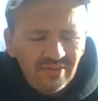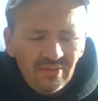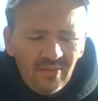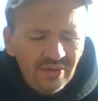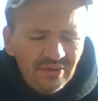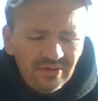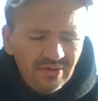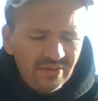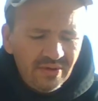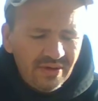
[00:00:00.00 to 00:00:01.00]
what they're
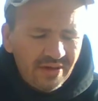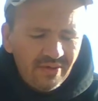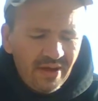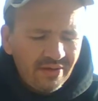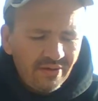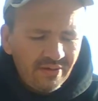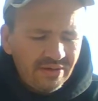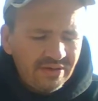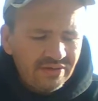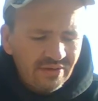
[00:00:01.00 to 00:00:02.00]
doing, I don't I don't
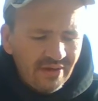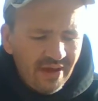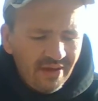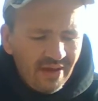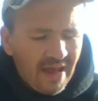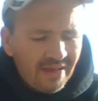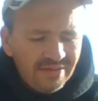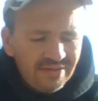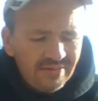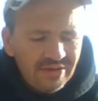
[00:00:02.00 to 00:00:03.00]
really get their
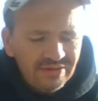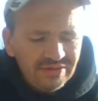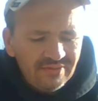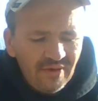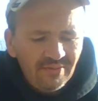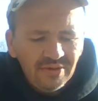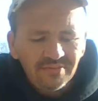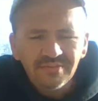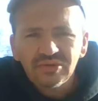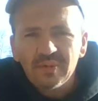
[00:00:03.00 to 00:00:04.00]
idea, because if I'm a
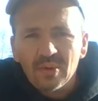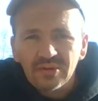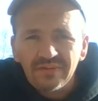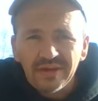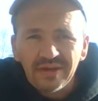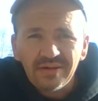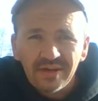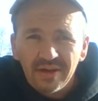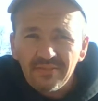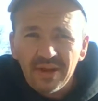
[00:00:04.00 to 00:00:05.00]
sports fan
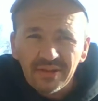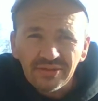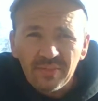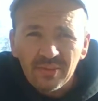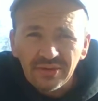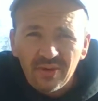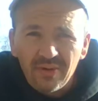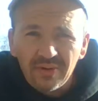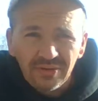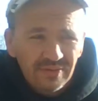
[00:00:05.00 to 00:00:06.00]
and I'm buying sports
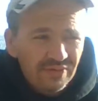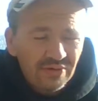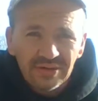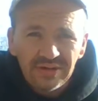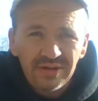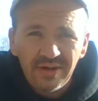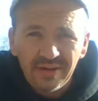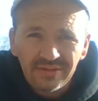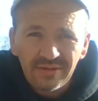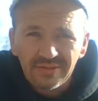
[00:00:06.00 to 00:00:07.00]
cards, or if there's a kid
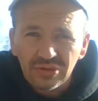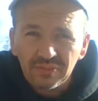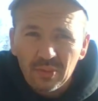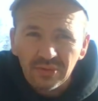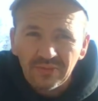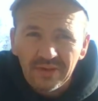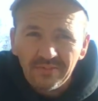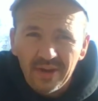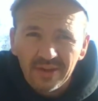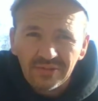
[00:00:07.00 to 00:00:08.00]
out there that's a sports
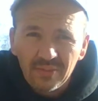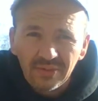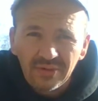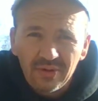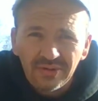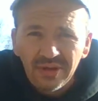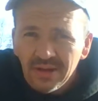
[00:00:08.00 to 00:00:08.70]
fan buying sports cards,